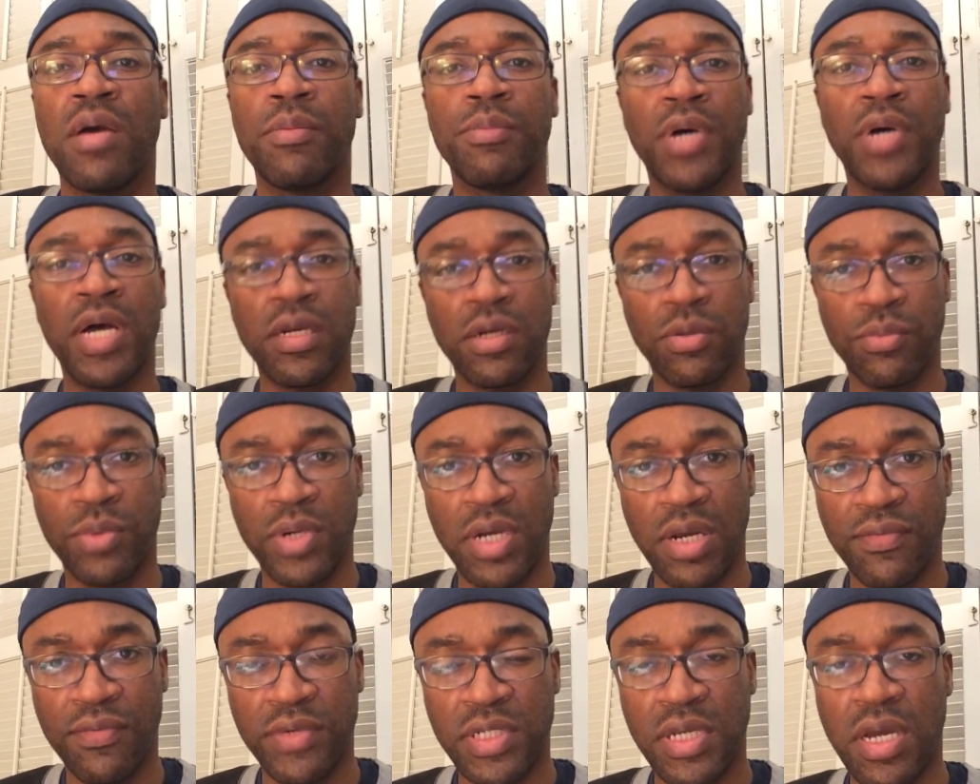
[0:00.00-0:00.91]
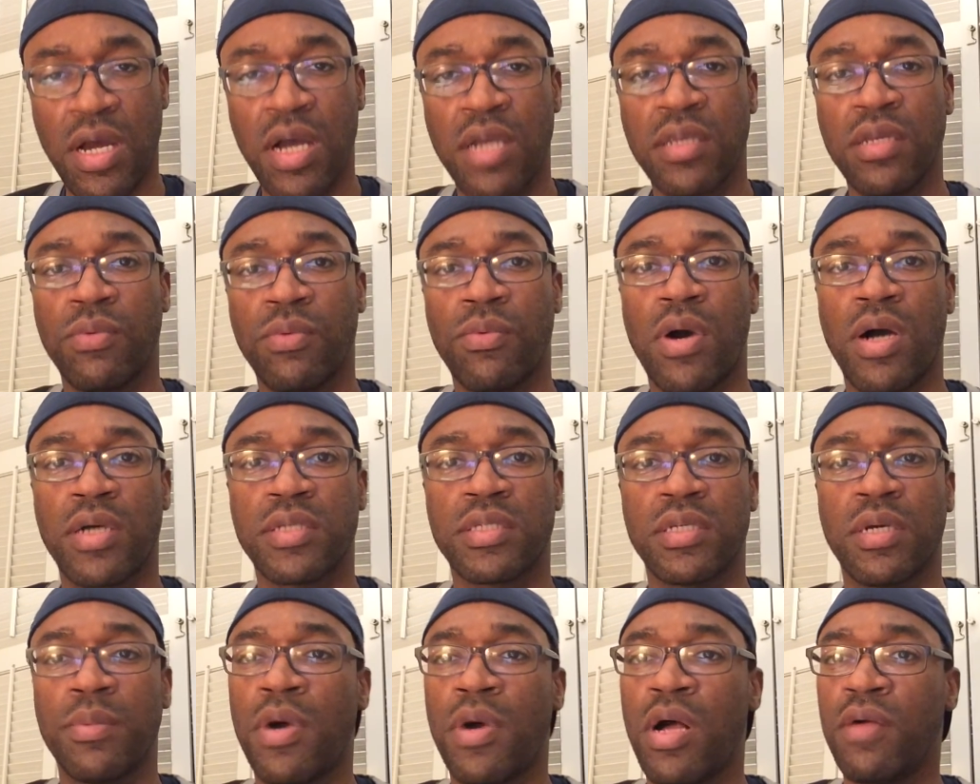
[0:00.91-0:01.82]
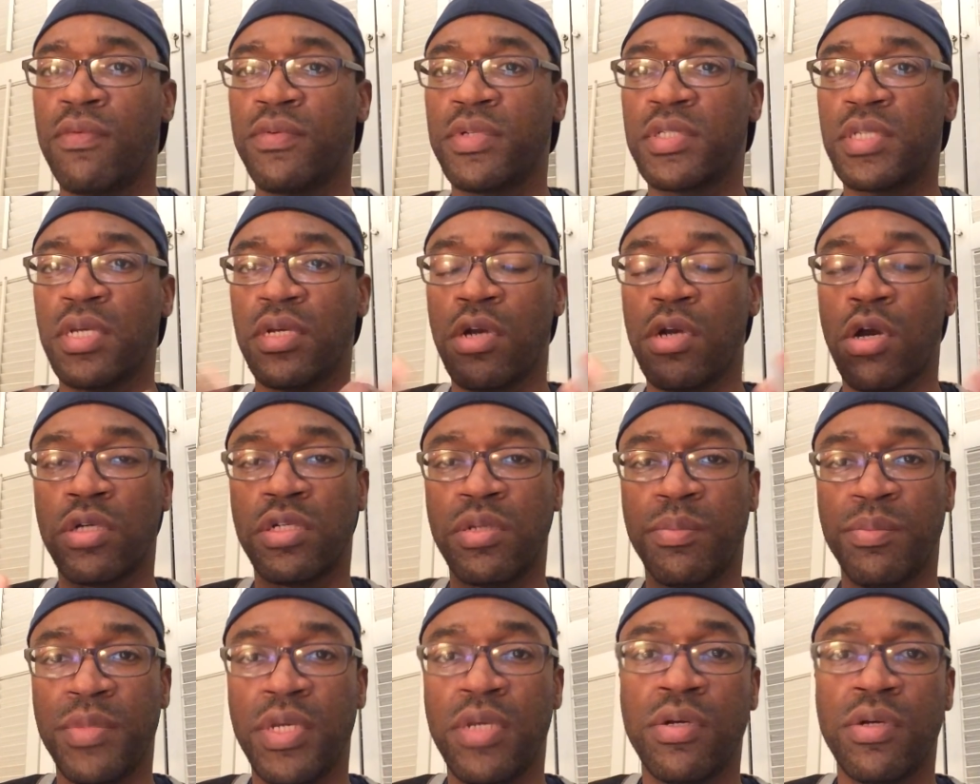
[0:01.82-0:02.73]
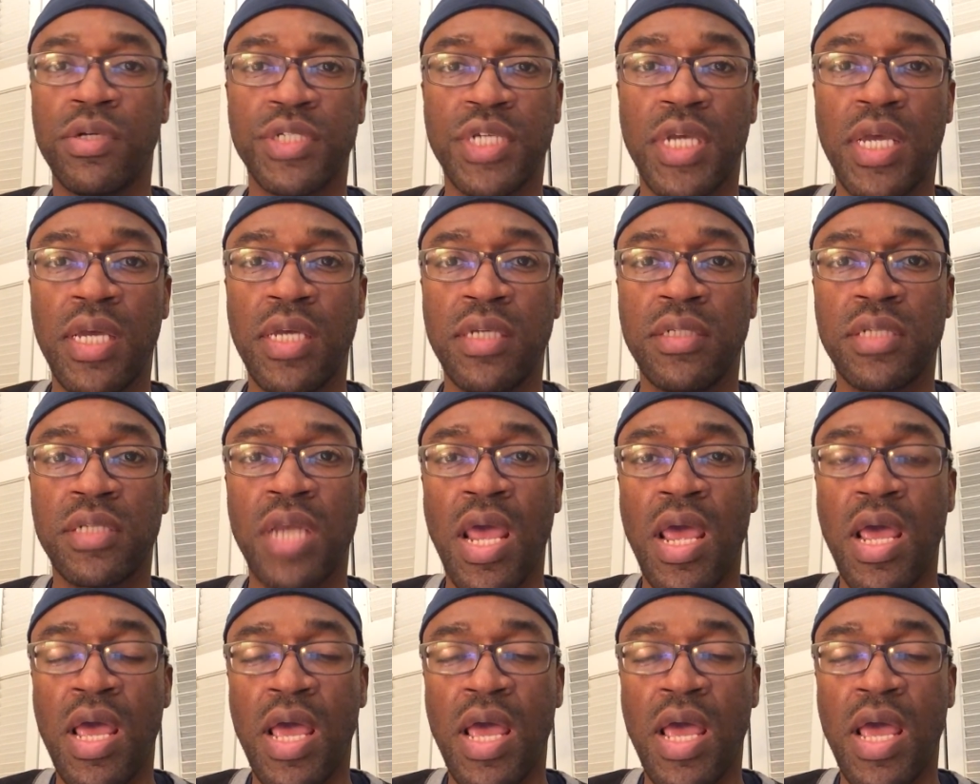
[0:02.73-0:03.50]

But whenever Tanya walks up, all of a sudden her demeanor changed